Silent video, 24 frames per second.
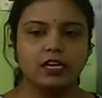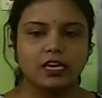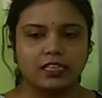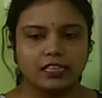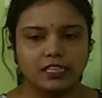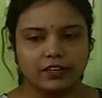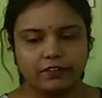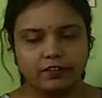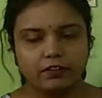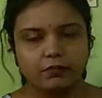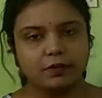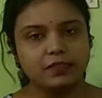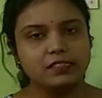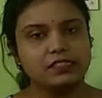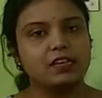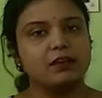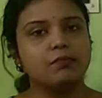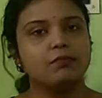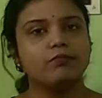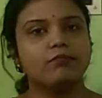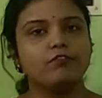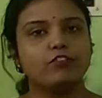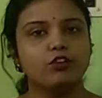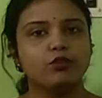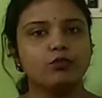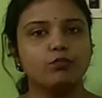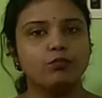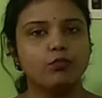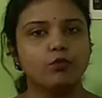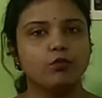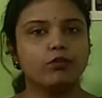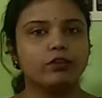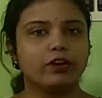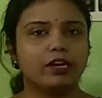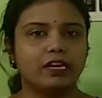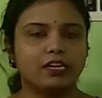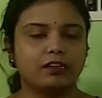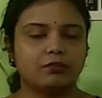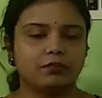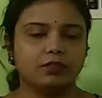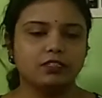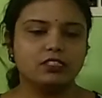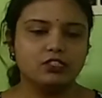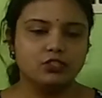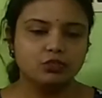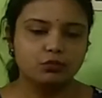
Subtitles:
there will be some few more elements,